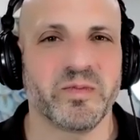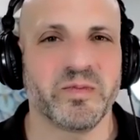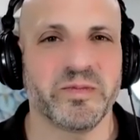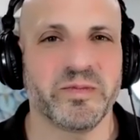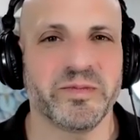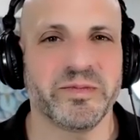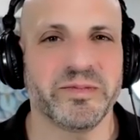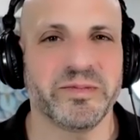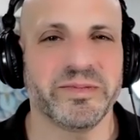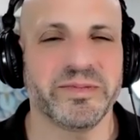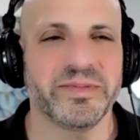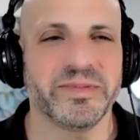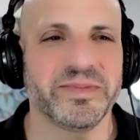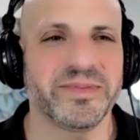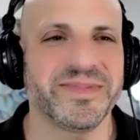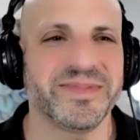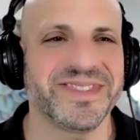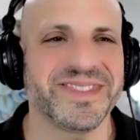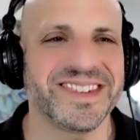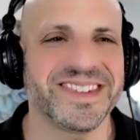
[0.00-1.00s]

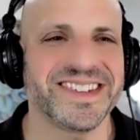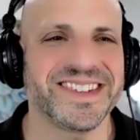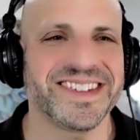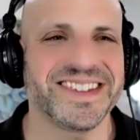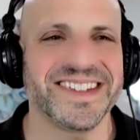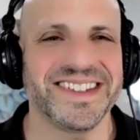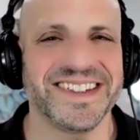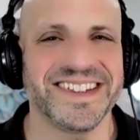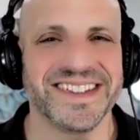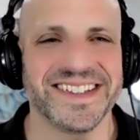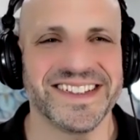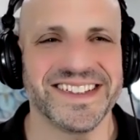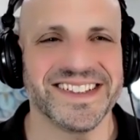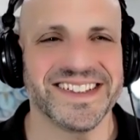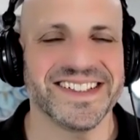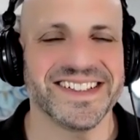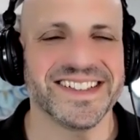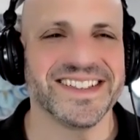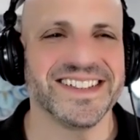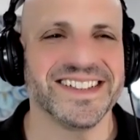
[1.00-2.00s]

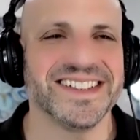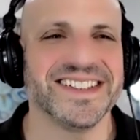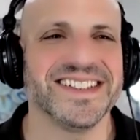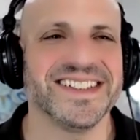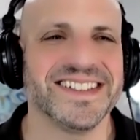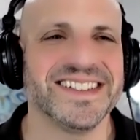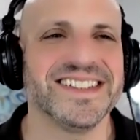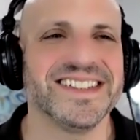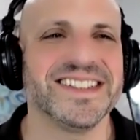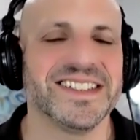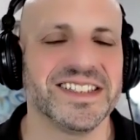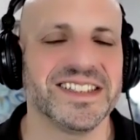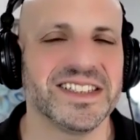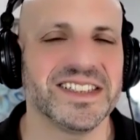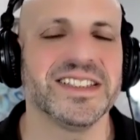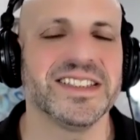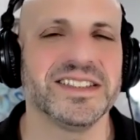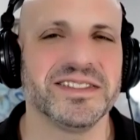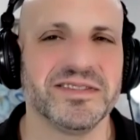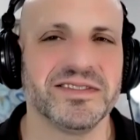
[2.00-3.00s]

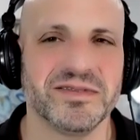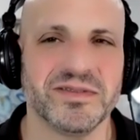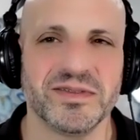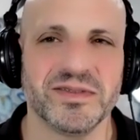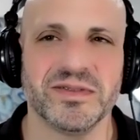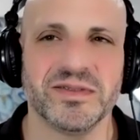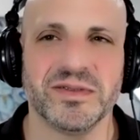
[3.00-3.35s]
This person isn't speaking.